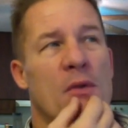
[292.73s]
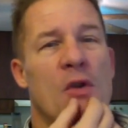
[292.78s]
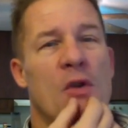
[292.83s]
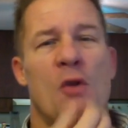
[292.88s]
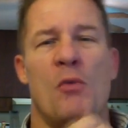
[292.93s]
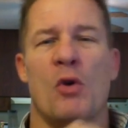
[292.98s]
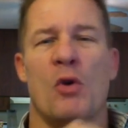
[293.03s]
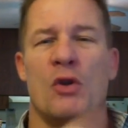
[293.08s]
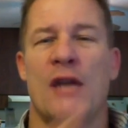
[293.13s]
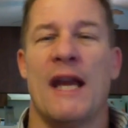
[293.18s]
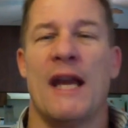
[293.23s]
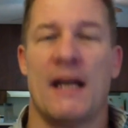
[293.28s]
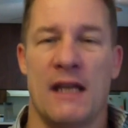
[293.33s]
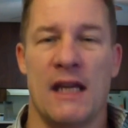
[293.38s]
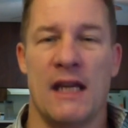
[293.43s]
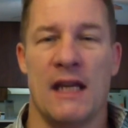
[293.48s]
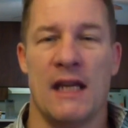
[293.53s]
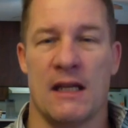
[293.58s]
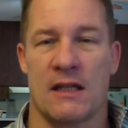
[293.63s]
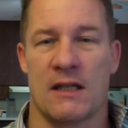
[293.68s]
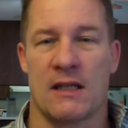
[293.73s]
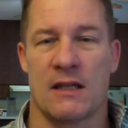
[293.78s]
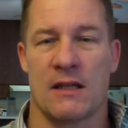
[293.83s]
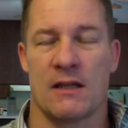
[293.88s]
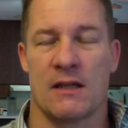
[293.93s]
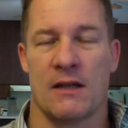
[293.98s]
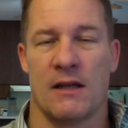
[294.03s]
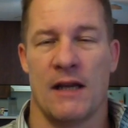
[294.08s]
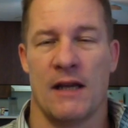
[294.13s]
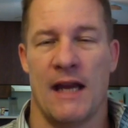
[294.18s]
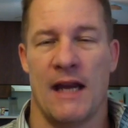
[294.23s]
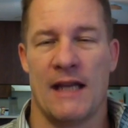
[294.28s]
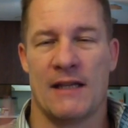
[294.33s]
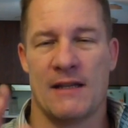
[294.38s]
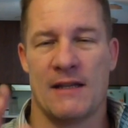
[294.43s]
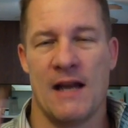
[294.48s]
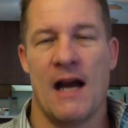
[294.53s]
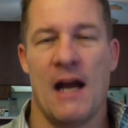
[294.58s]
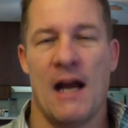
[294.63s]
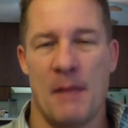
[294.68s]
No more techniques. It's
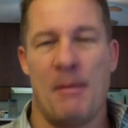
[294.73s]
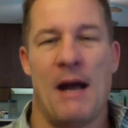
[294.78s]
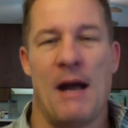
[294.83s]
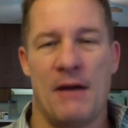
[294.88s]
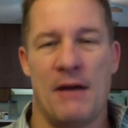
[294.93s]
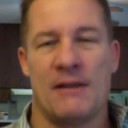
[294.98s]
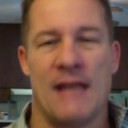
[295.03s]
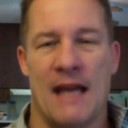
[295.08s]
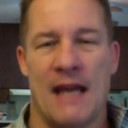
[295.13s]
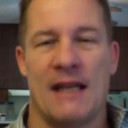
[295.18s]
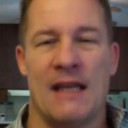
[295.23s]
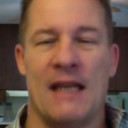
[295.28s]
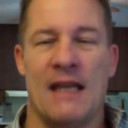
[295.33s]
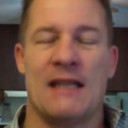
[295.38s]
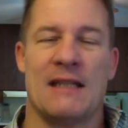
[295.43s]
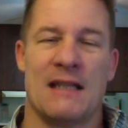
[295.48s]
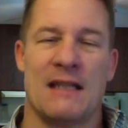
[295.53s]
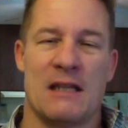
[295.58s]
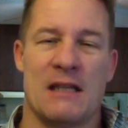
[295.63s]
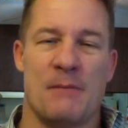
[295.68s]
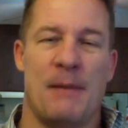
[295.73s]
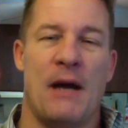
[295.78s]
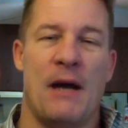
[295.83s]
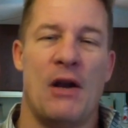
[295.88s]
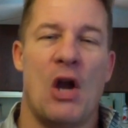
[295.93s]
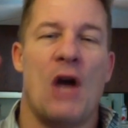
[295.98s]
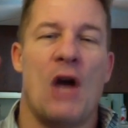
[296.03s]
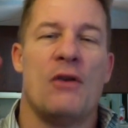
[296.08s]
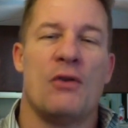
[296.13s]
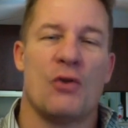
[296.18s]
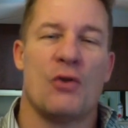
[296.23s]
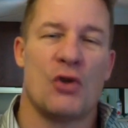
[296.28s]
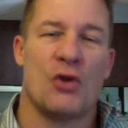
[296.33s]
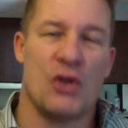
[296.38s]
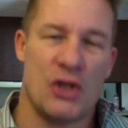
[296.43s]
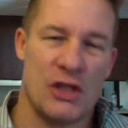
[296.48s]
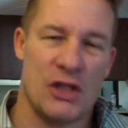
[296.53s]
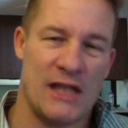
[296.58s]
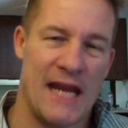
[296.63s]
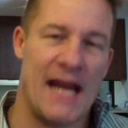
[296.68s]
not about techniques. It's about
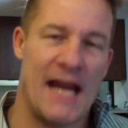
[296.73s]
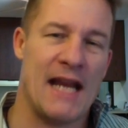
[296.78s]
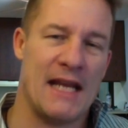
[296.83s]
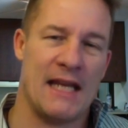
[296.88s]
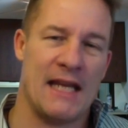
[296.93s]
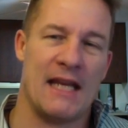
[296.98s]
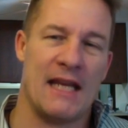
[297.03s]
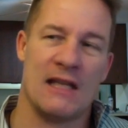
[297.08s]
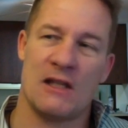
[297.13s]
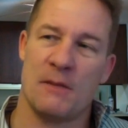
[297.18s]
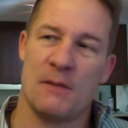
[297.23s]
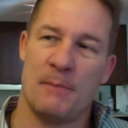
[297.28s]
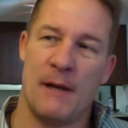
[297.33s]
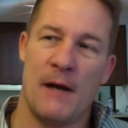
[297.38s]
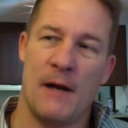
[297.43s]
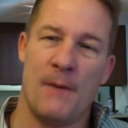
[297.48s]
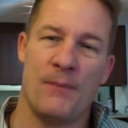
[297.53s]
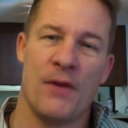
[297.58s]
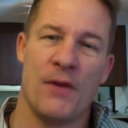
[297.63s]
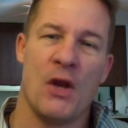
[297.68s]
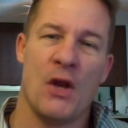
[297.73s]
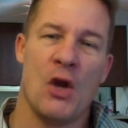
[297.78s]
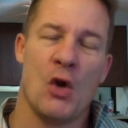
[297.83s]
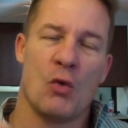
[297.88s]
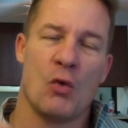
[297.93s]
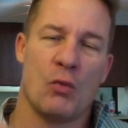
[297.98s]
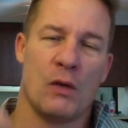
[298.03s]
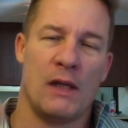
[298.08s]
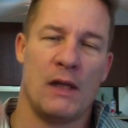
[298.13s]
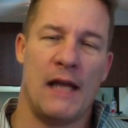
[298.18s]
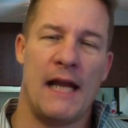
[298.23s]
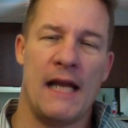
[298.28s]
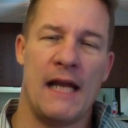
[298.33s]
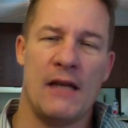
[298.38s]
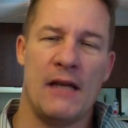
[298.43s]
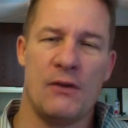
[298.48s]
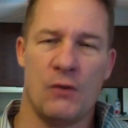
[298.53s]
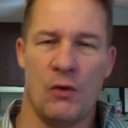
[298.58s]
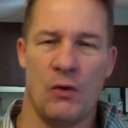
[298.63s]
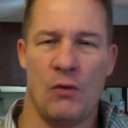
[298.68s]
understanding. It's about
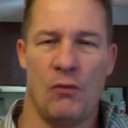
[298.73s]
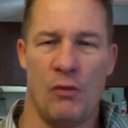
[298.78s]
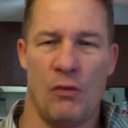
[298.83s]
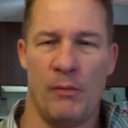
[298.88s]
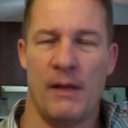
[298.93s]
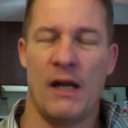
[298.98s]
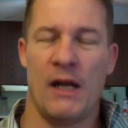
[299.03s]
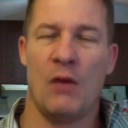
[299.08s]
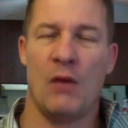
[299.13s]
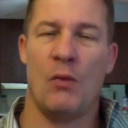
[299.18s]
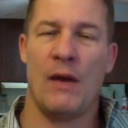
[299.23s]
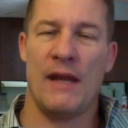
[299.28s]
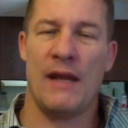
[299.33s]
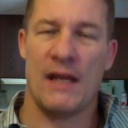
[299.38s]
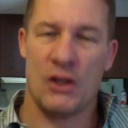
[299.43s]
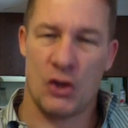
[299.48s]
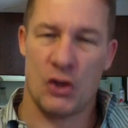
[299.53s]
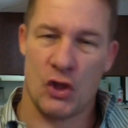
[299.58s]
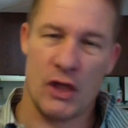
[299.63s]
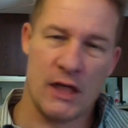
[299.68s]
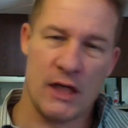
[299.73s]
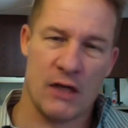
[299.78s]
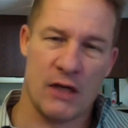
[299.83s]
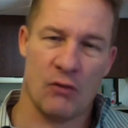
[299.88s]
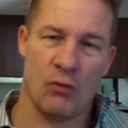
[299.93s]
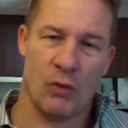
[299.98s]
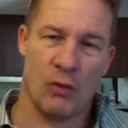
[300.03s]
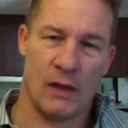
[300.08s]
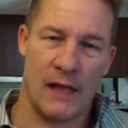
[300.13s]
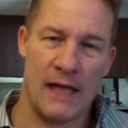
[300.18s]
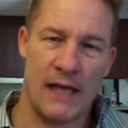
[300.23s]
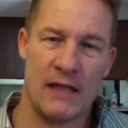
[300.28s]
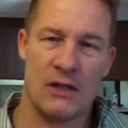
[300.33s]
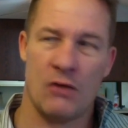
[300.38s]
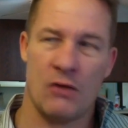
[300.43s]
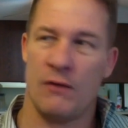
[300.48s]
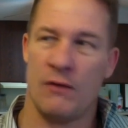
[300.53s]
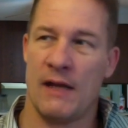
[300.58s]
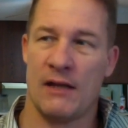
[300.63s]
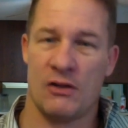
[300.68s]
relating to a woman in a way that she can relate
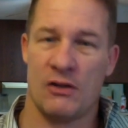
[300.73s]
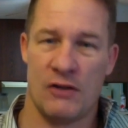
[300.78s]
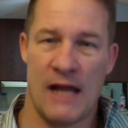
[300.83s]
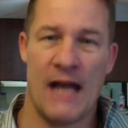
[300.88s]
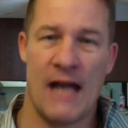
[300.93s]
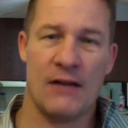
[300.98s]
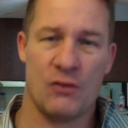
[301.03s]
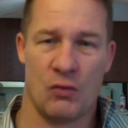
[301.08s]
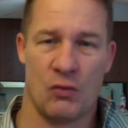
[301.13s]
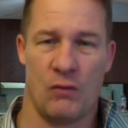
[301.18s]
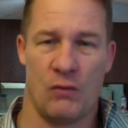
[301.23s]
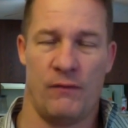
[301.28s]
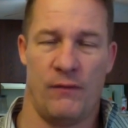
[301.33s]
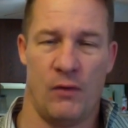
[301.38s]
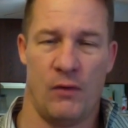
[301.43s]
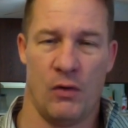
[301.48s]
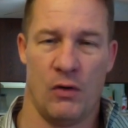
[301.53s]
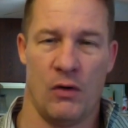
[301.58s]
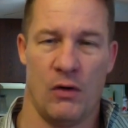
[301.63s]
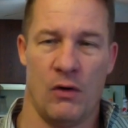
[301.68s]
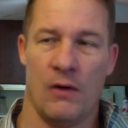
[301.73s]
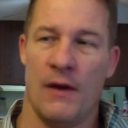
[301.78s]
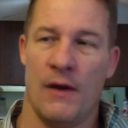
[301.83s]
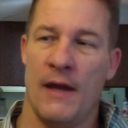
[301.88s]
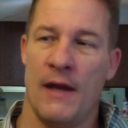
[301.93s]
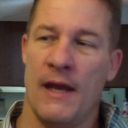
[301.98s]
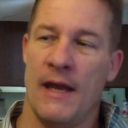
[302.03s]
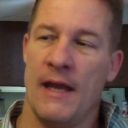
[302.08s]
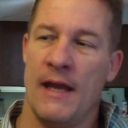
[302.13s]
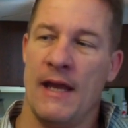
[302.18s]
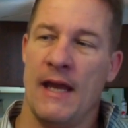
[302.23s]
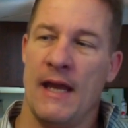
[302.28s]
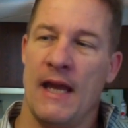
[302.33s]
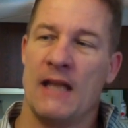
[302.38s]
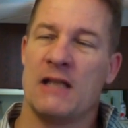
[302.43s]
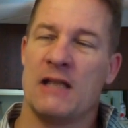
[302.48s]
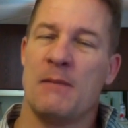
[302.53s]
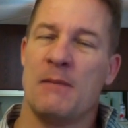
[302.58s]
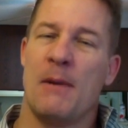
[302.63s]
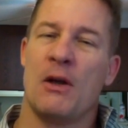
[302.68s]
to, that's natural for her.
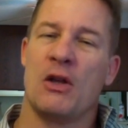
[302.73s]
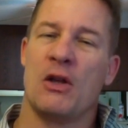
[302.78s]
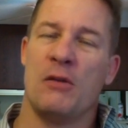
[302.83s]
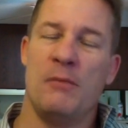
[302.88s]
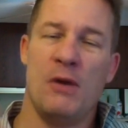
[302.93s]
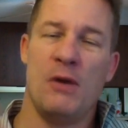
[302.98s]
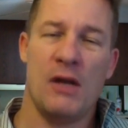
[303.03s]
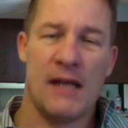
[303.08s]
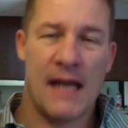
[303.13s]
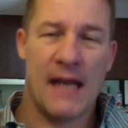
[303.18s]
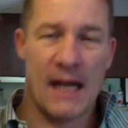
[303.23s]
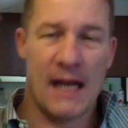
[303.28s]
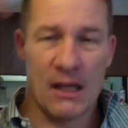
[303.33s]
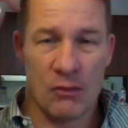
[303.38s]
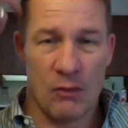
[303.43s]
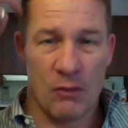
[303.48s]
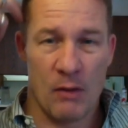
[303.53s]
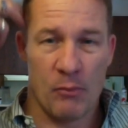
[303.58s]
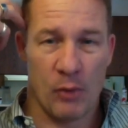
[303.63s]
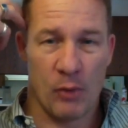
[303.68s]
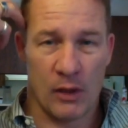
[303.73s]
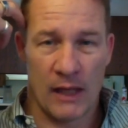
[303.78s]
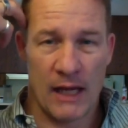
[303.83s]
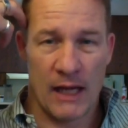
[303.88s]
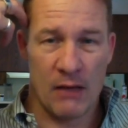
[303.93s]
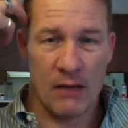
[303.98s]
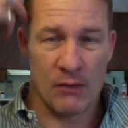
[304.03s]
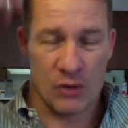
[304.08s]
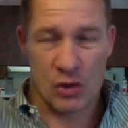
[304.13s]
It's about communicating the right brain language.